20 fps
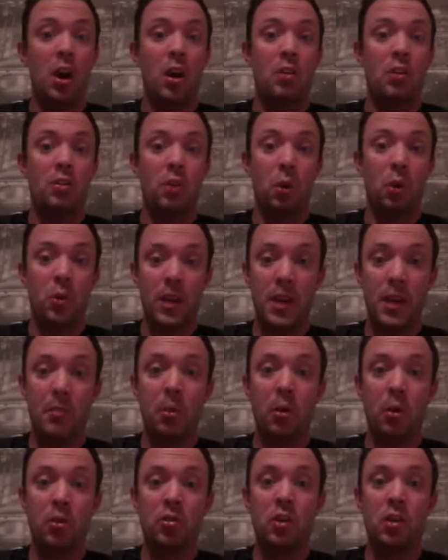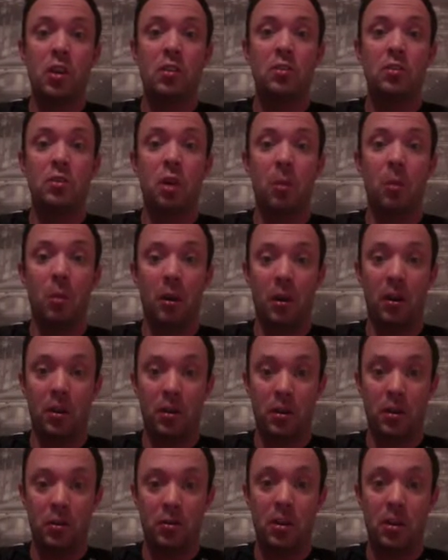No keyboards, no
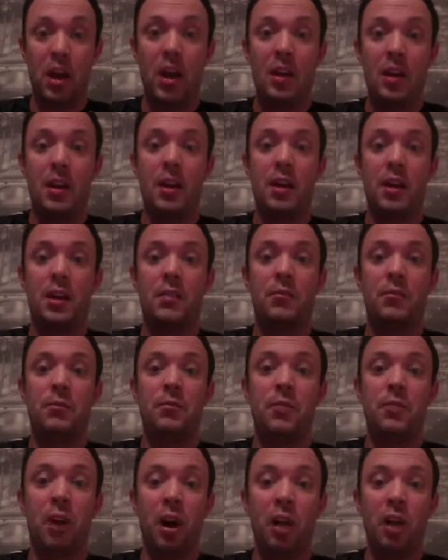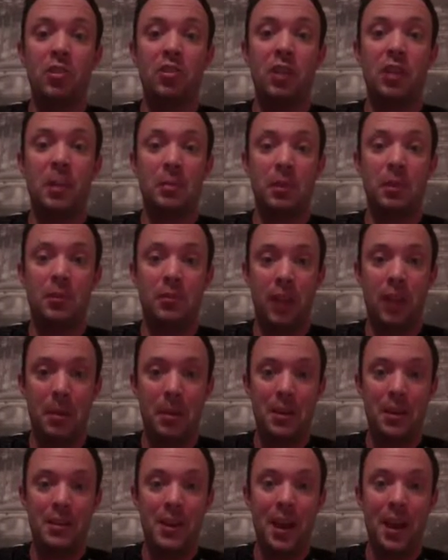monitors. The concept of
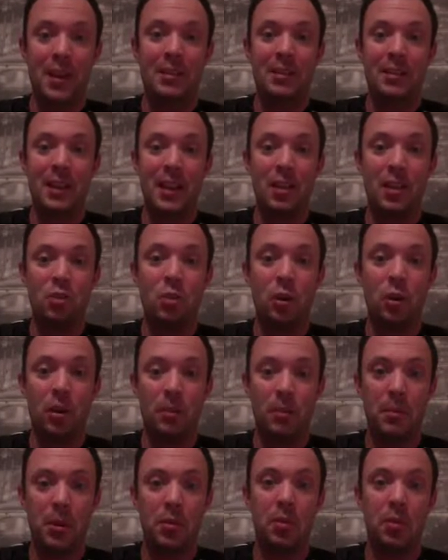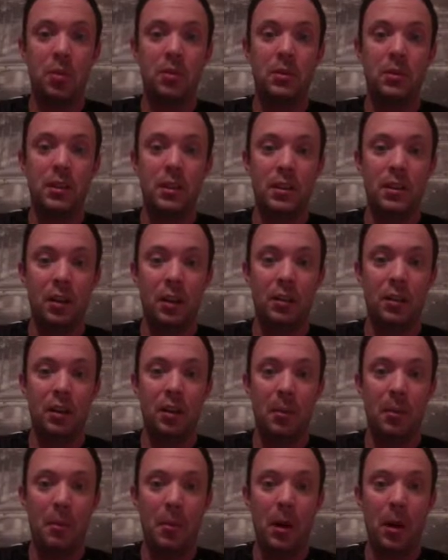typing text into a computer did not
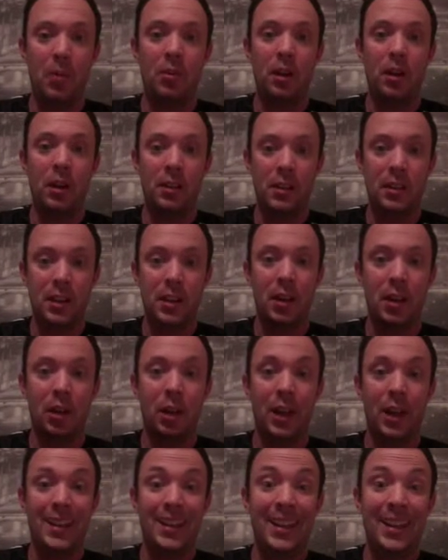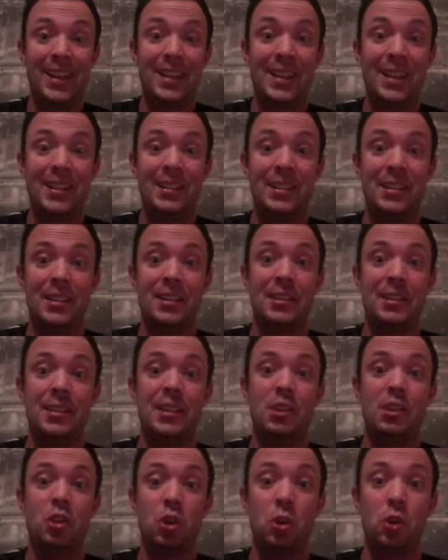come about until
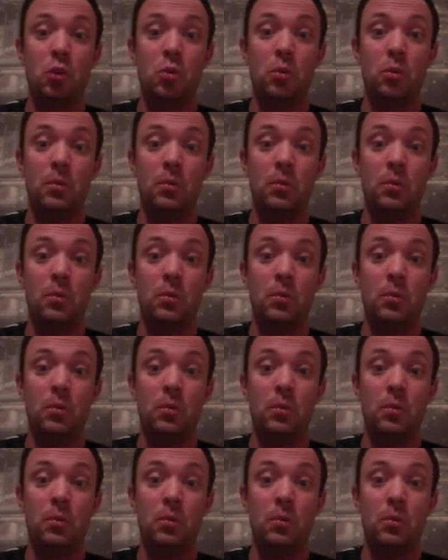1962.